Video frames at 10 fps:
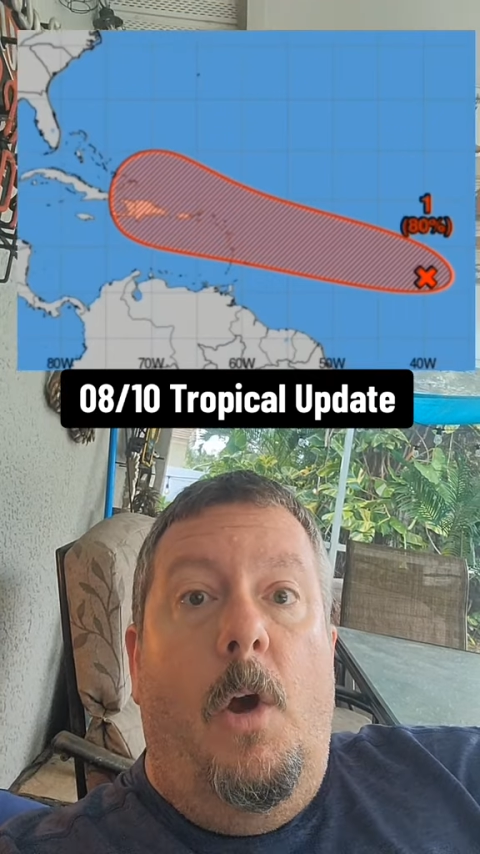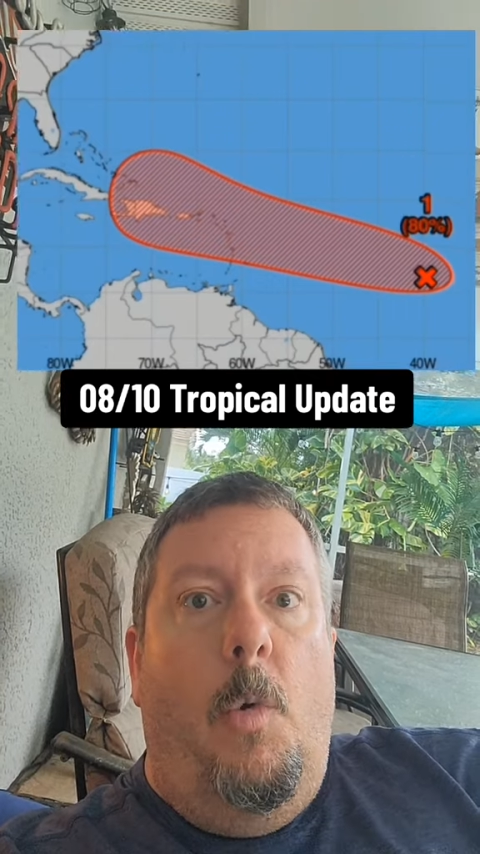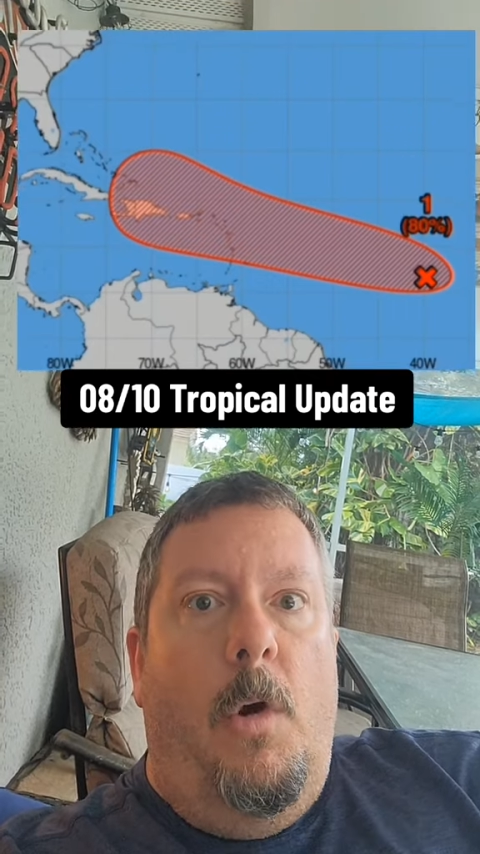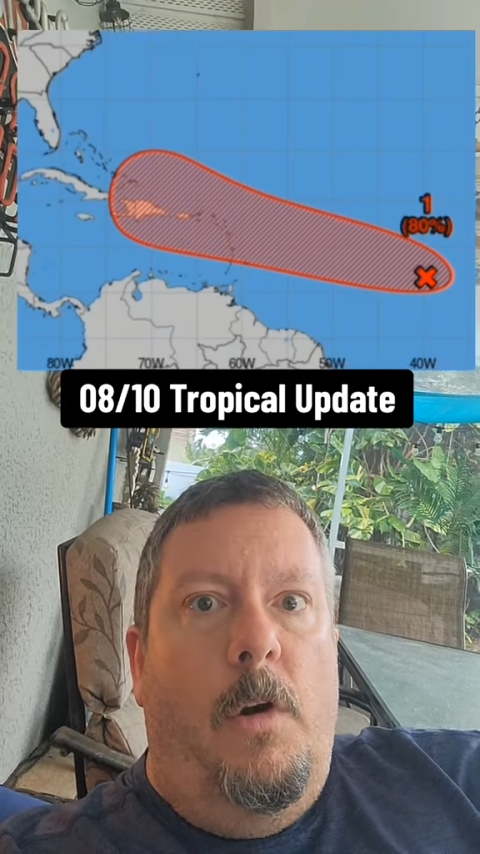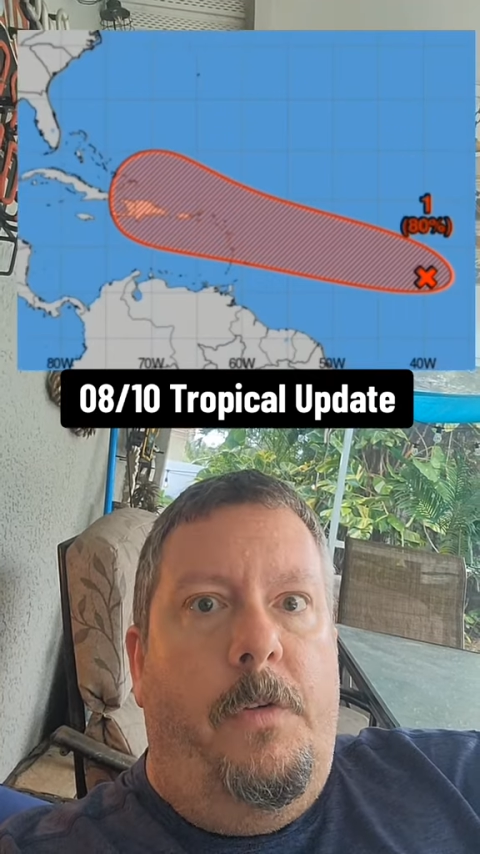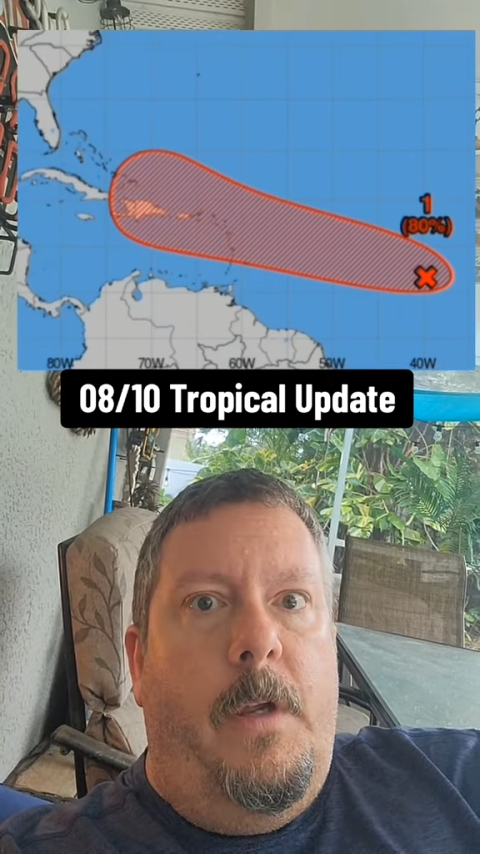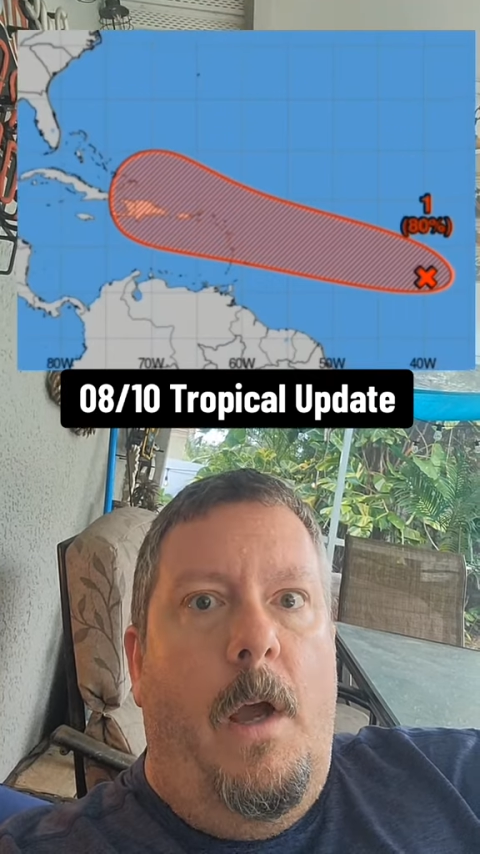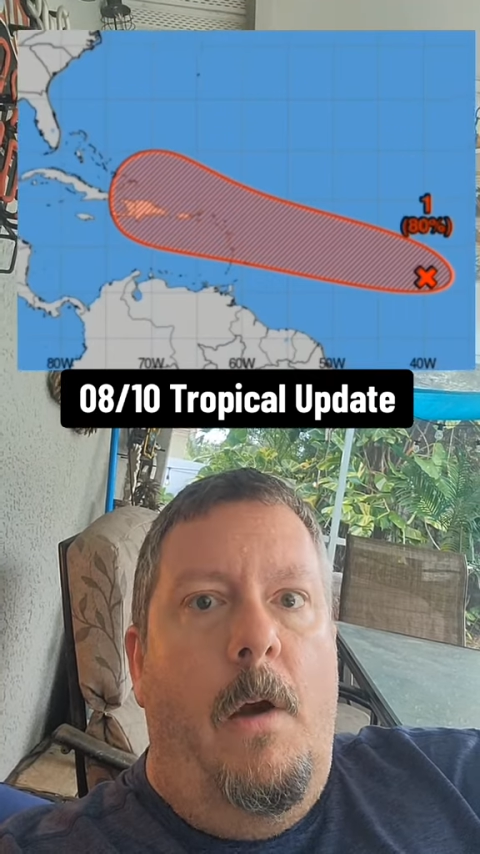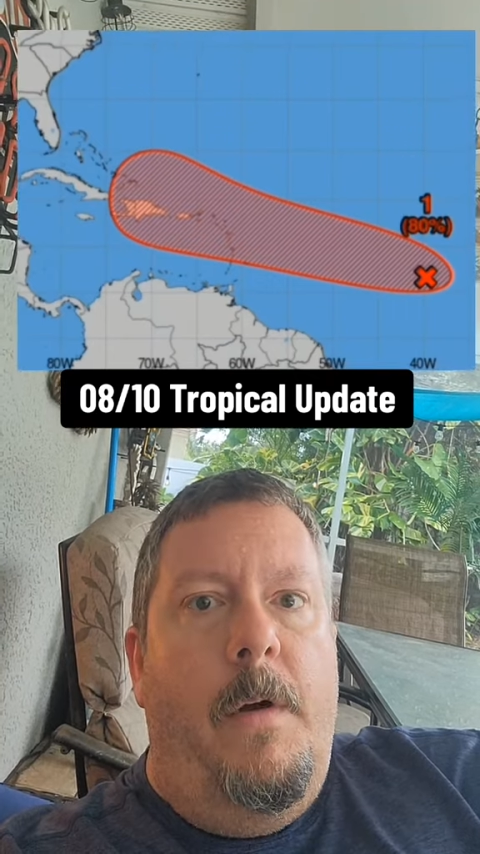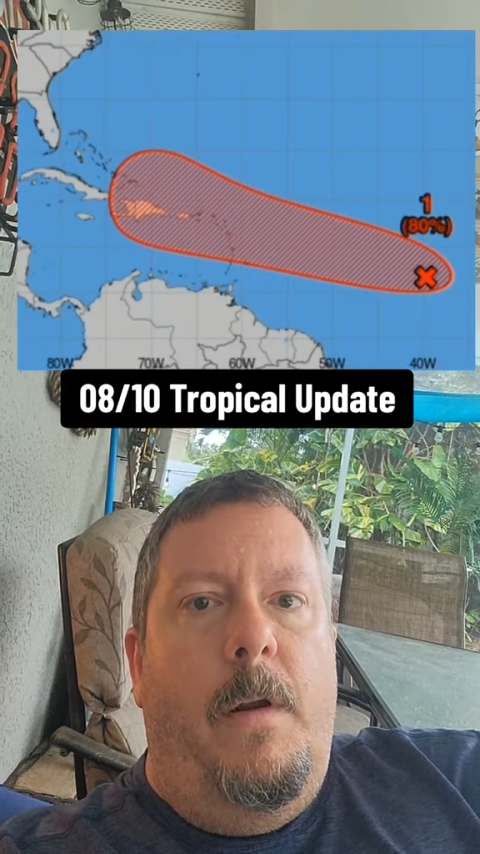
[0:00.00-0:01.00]
Where's it
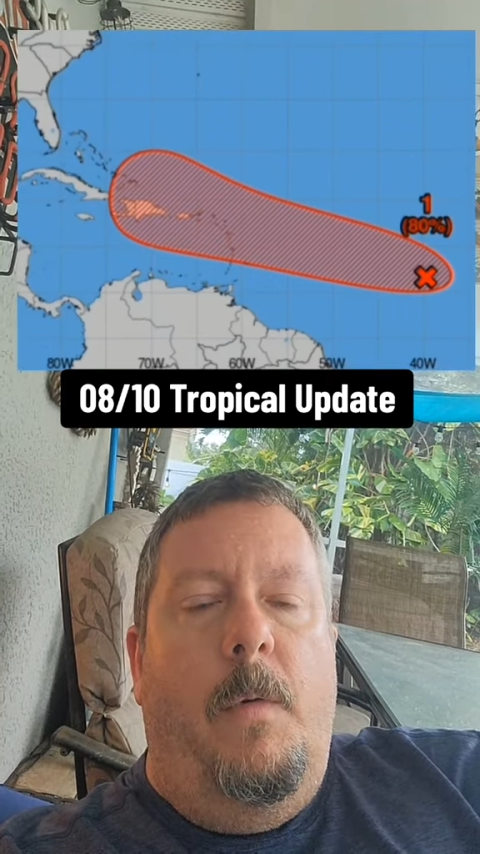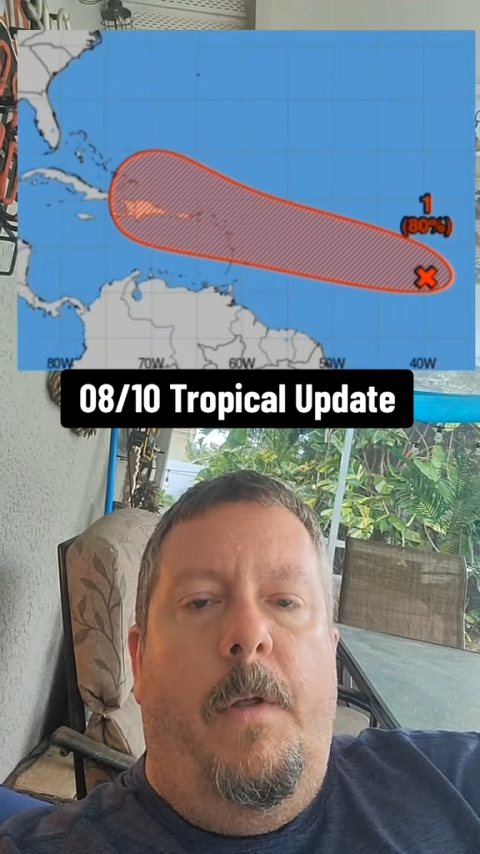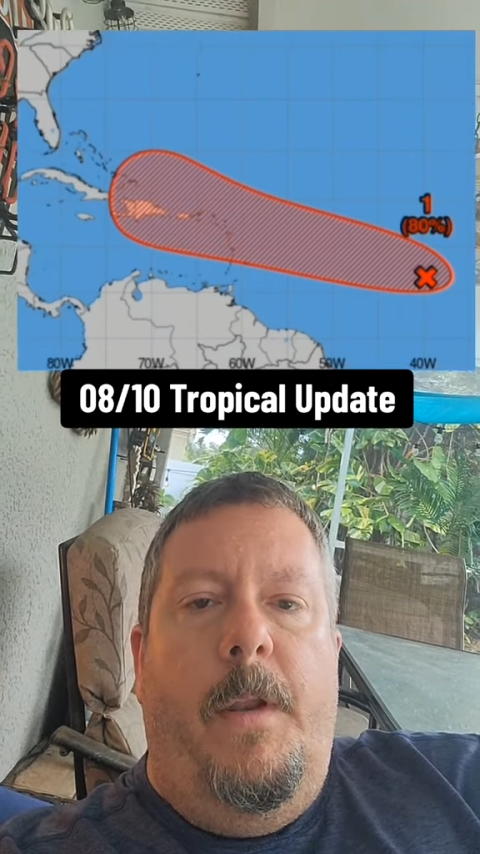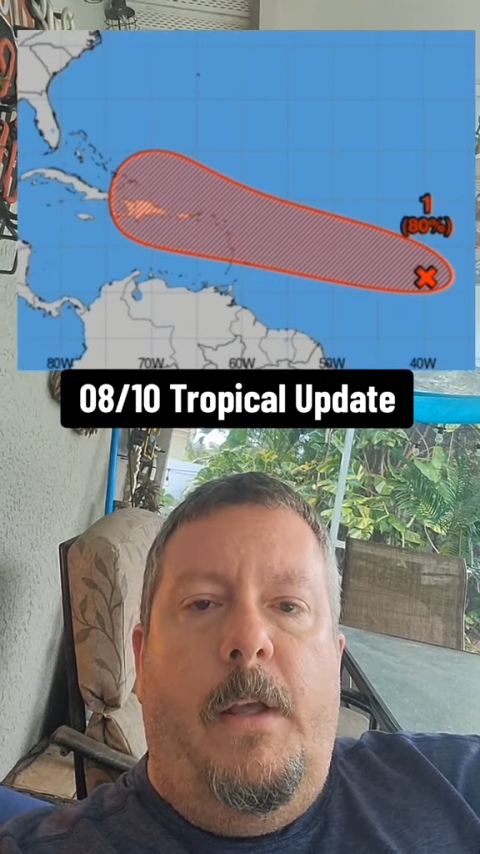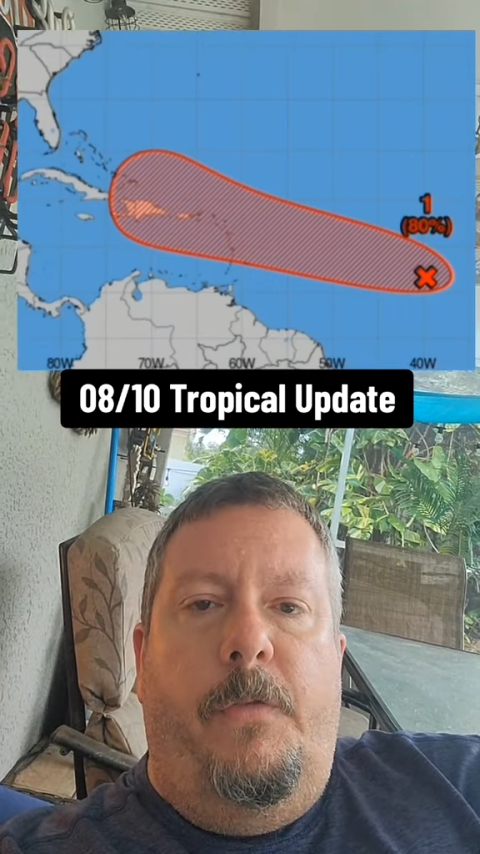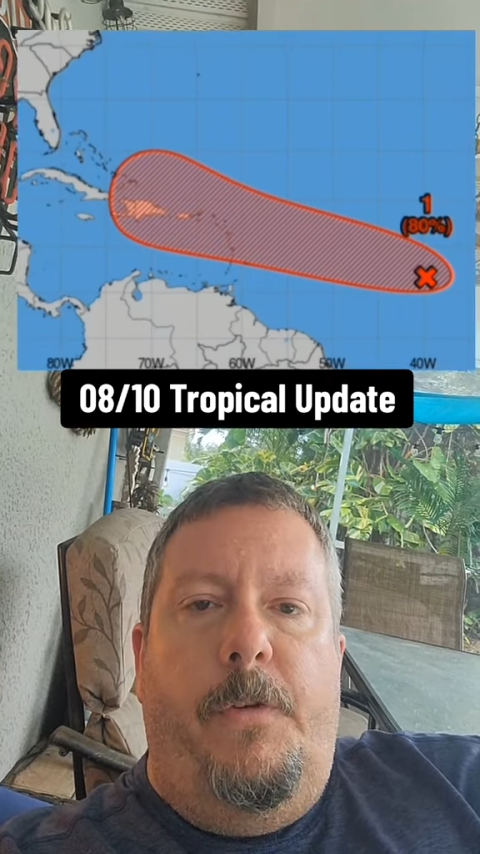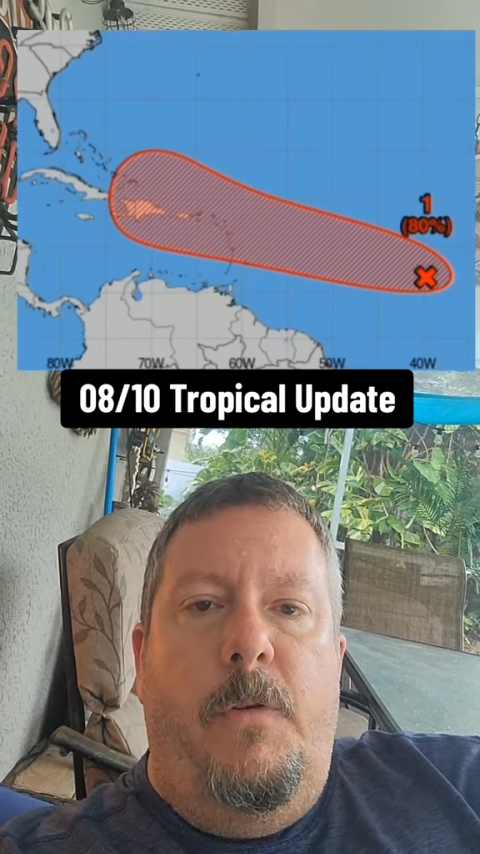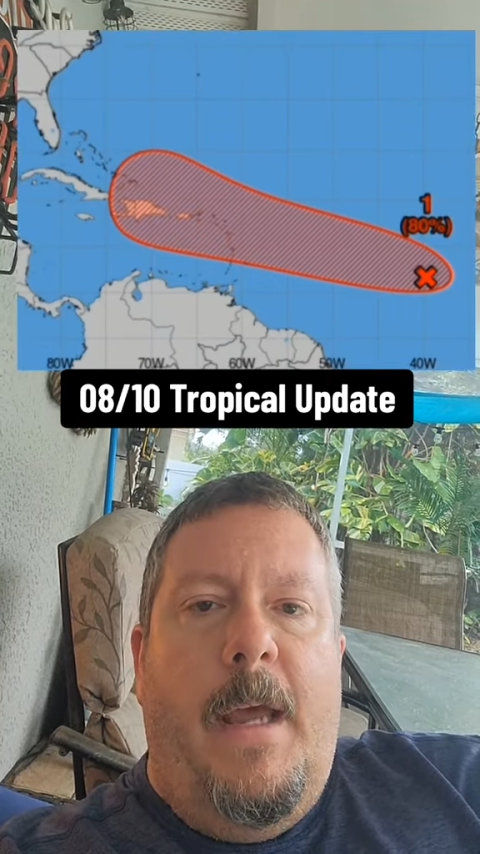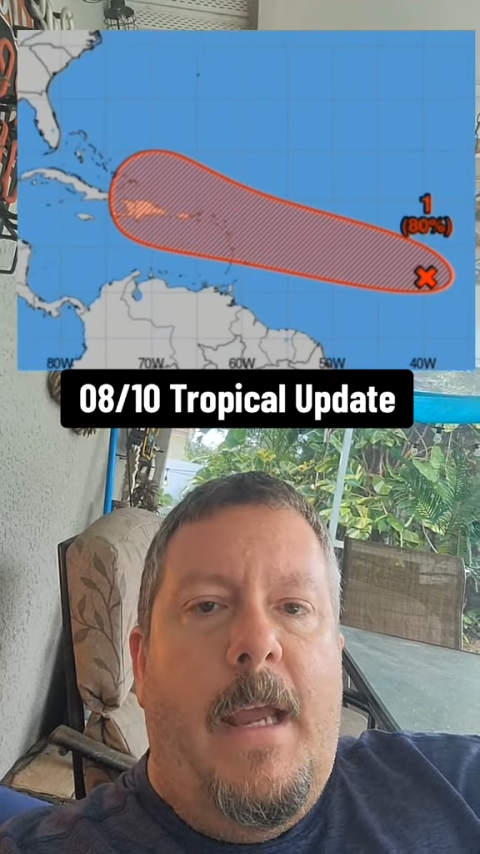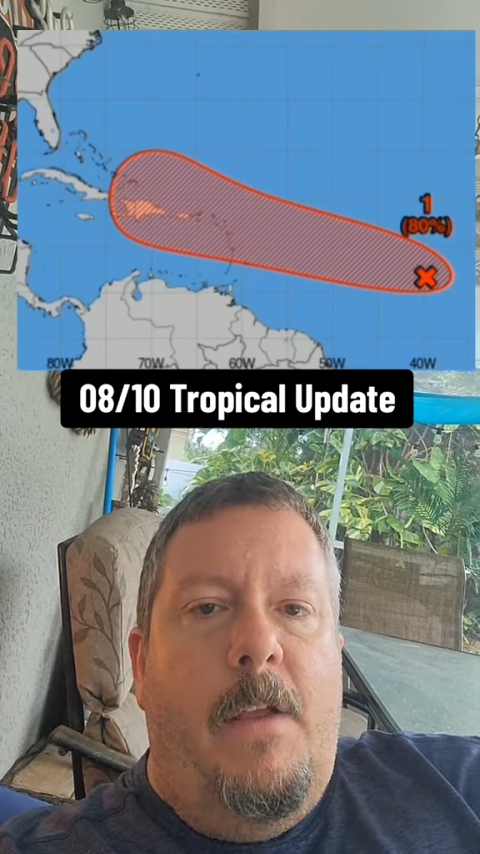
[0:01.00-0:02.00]
going? Well, the next few
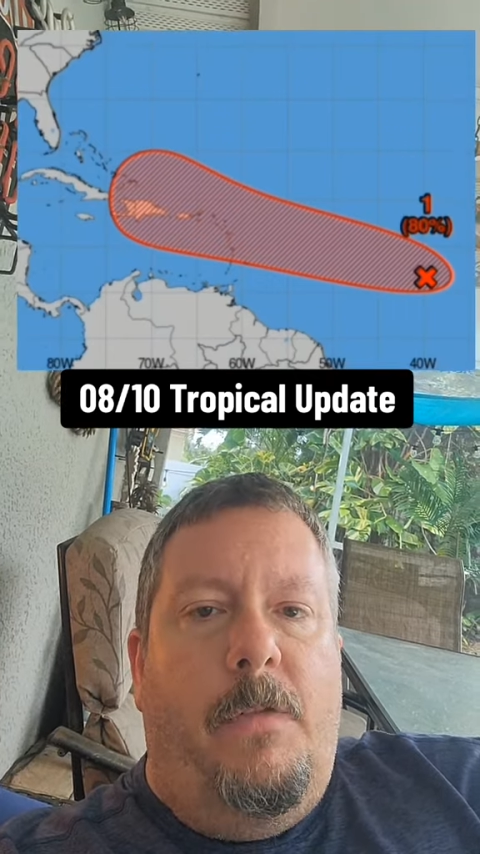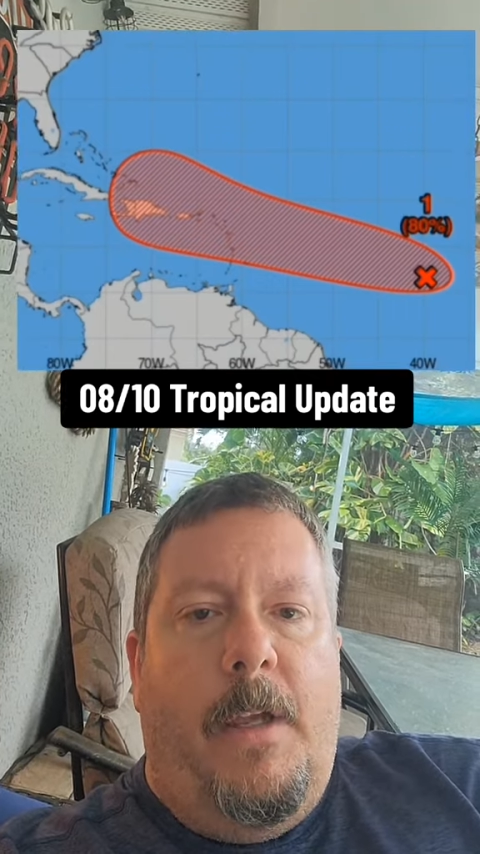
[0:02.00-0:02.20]
days,